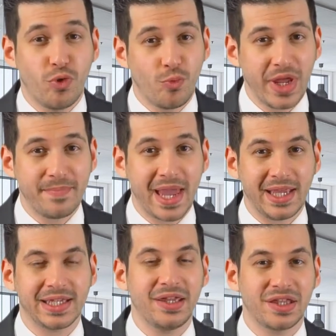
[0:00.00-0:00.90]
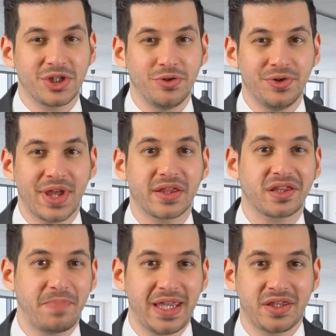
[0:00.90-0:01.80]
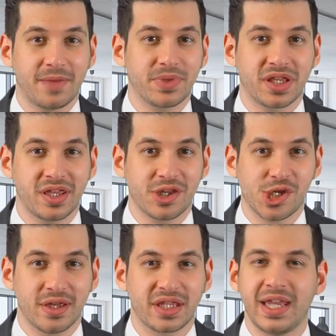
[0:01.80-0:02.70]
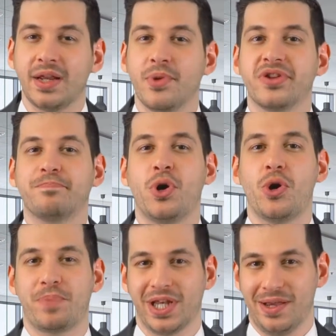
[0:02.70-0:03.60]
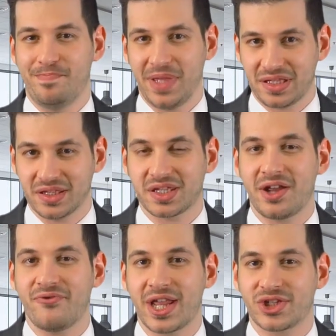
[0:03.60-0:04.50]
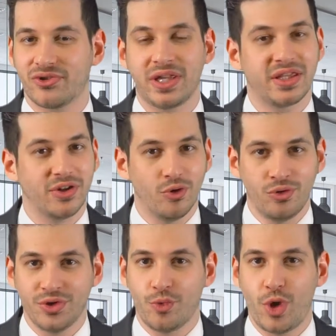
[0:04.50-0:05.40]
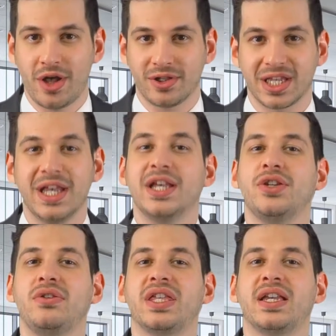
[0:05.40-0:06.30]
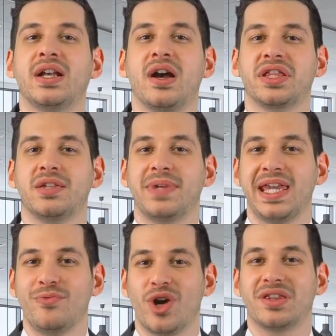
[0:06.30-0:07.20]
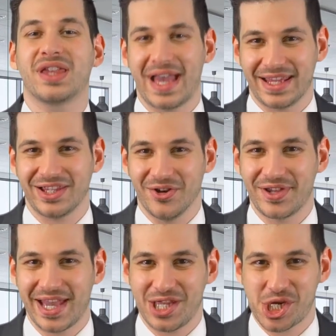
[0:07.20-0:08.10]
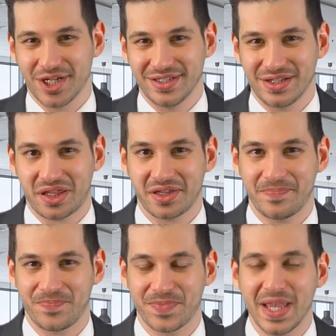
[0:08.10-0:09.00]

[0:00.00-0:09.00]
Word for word: What we made is a tool that speeds up the searches in the most popular business directories in all the world using custom keywords and locations.